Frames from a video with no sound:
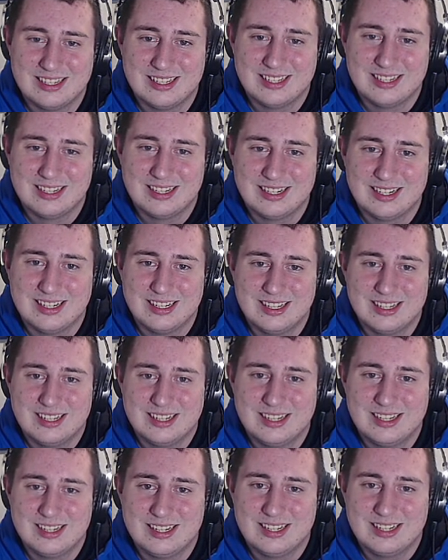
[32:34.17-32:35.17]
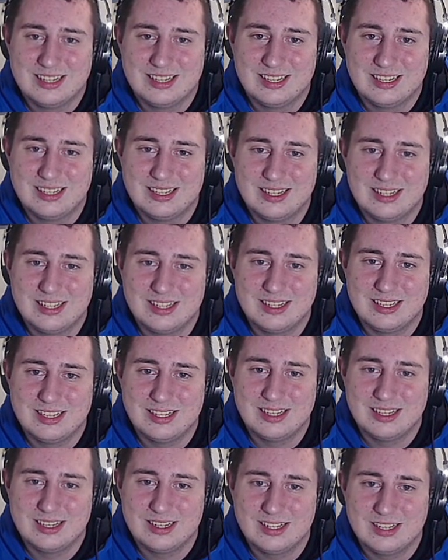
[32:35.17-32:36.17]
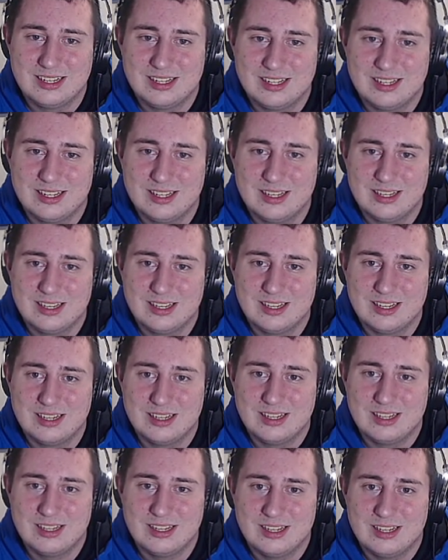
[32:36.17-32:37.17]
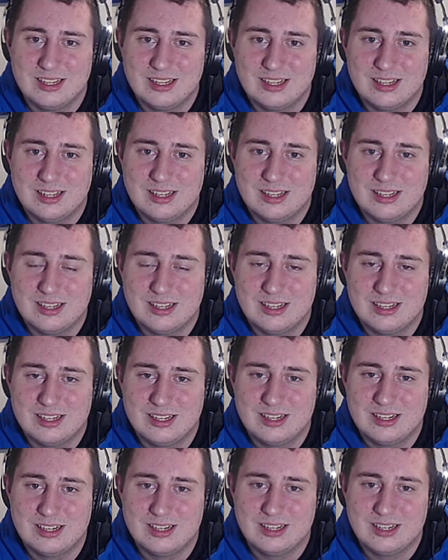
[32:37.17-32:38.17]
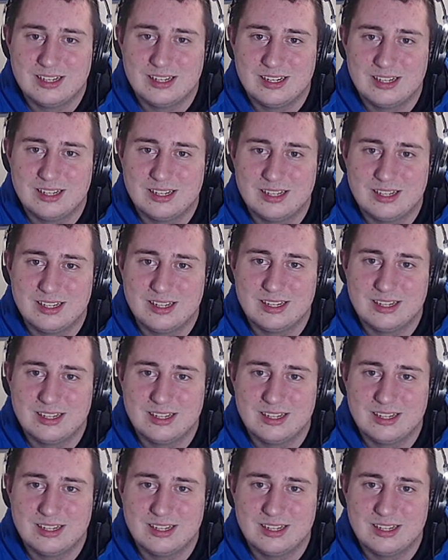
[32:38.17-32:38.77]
Nobody speaks.